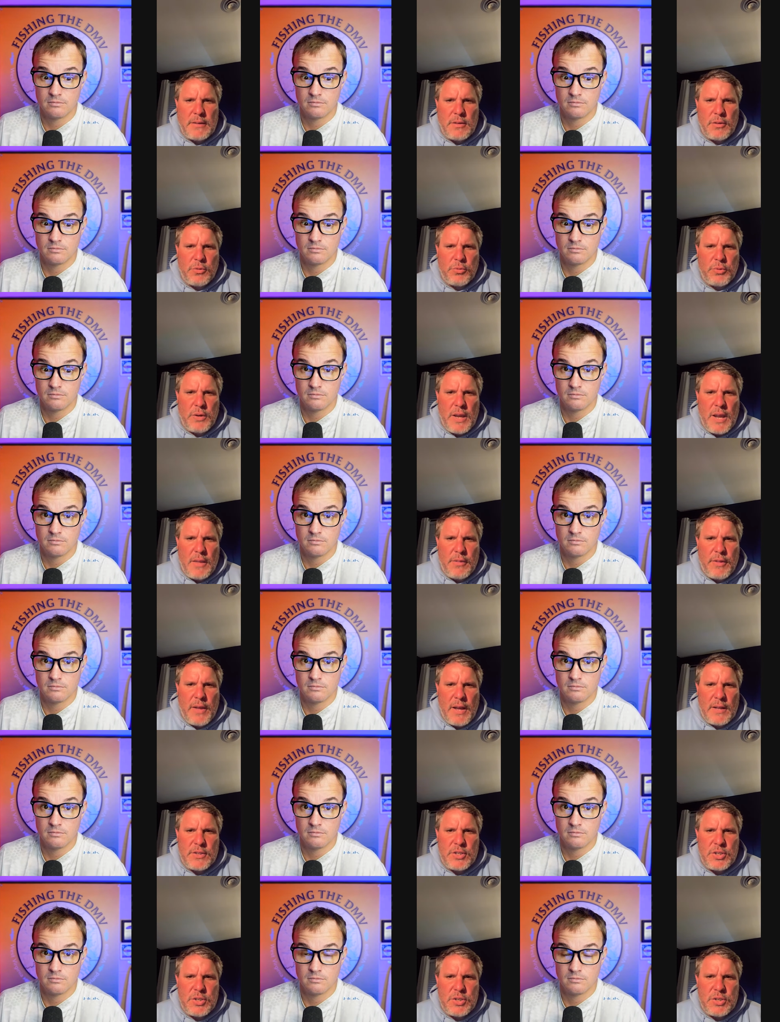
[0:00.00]
Speaker 1: I make the
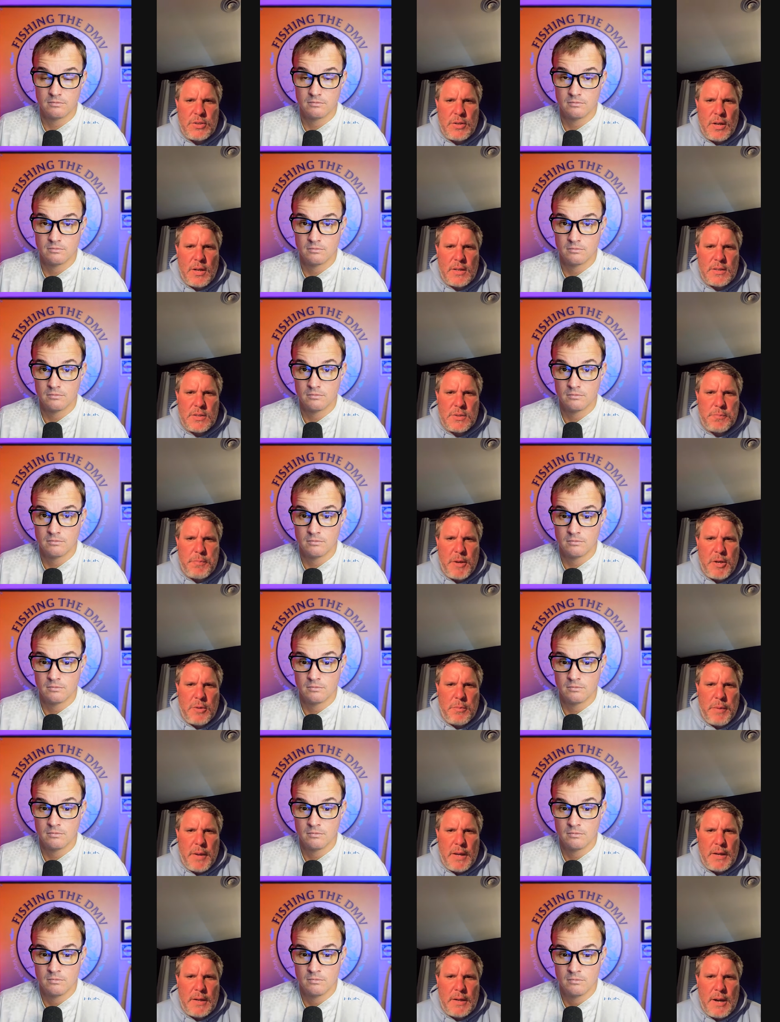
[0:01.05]
3/8 ounce
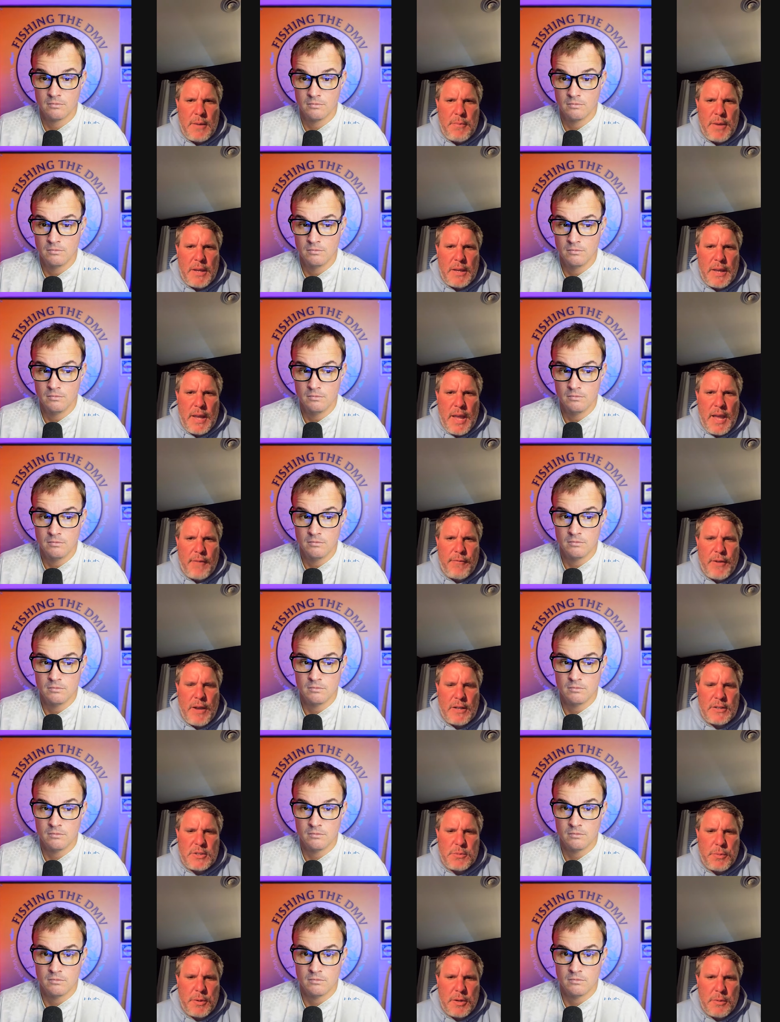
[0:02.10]
spinnerbait and I make a
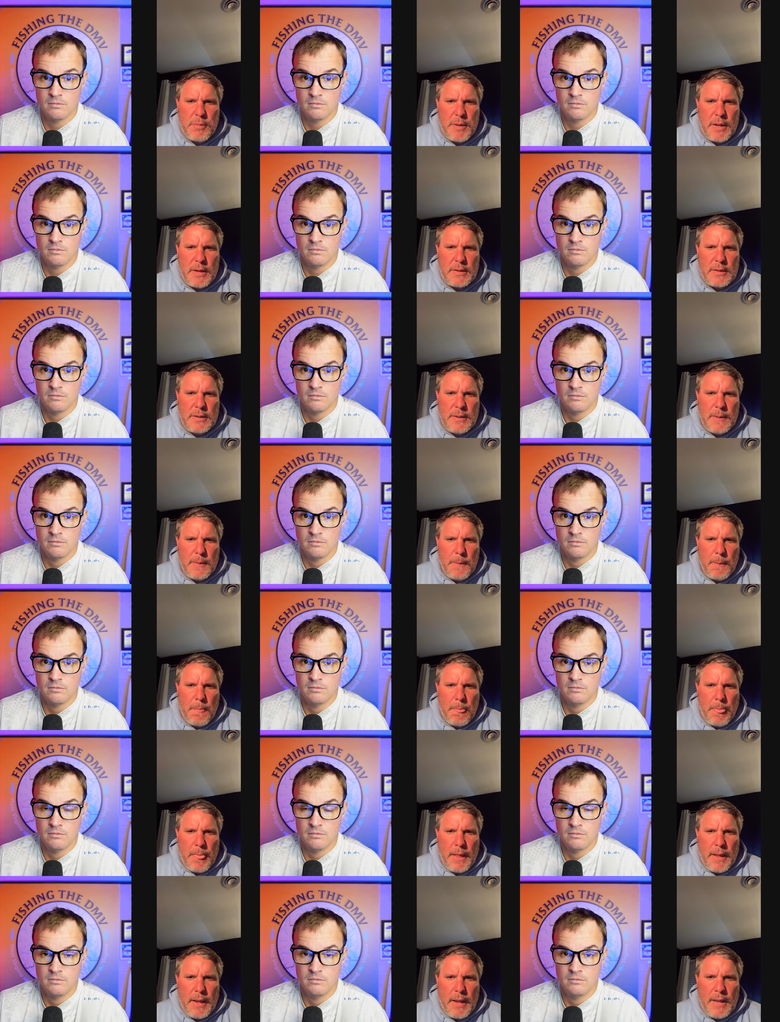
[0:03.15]
1/2 ounce spinnerbait.
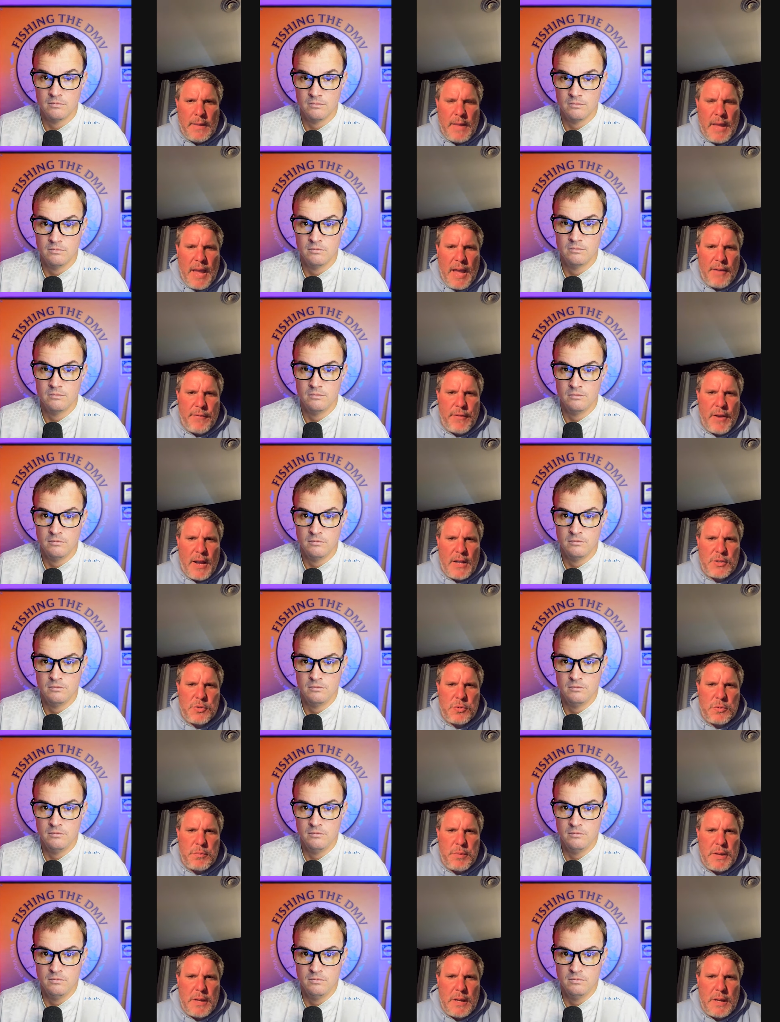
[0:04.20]
And the
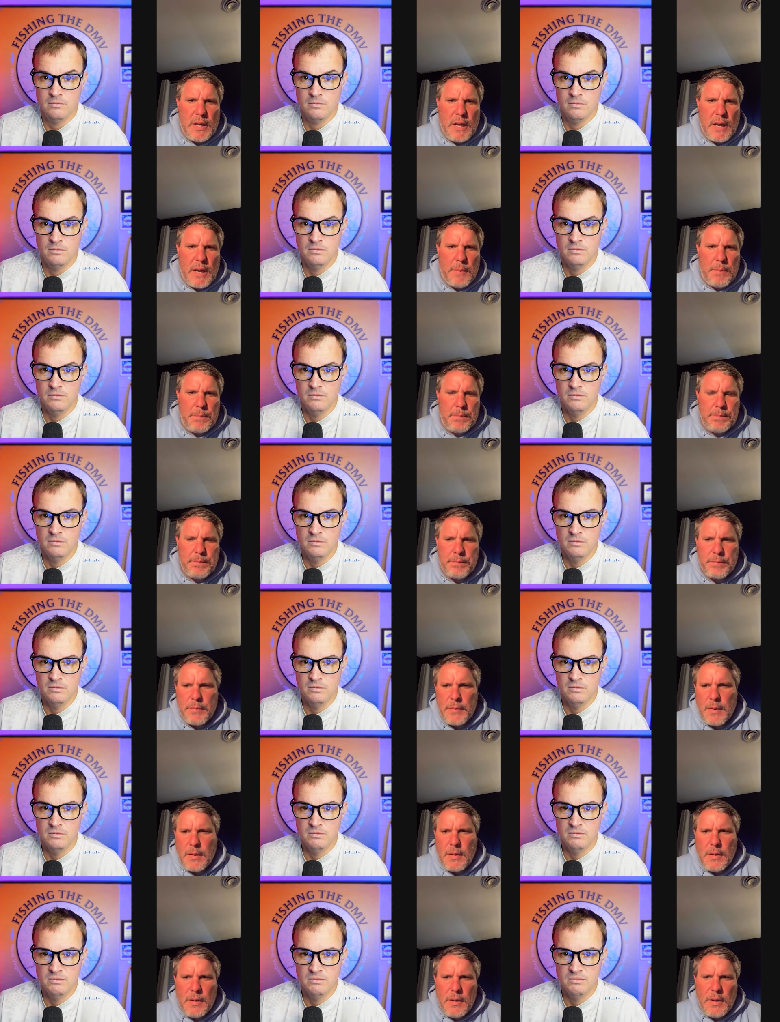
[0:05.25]
1/2 ounce would be,
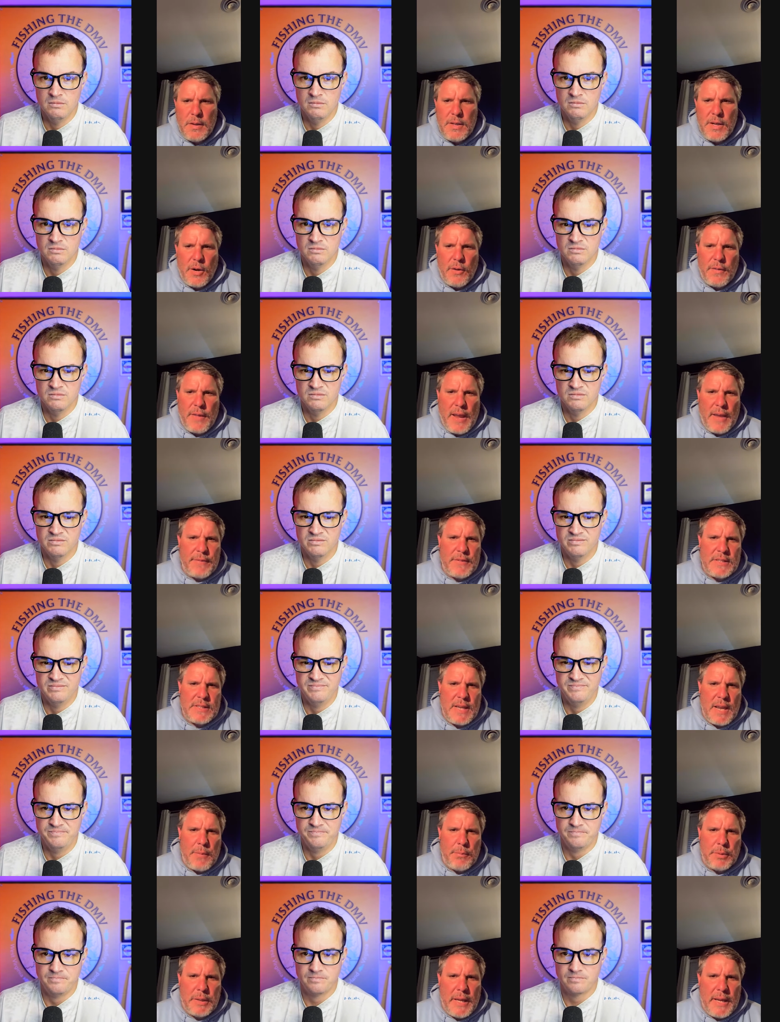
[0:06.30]
you know,
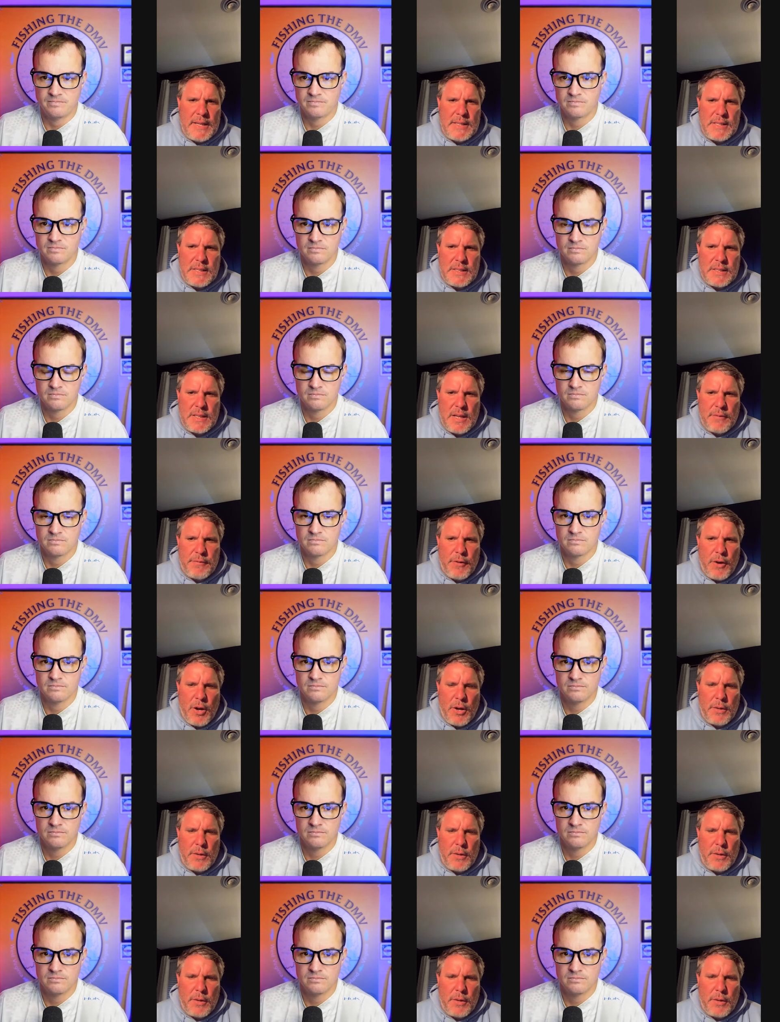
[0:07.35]
they have the same blades and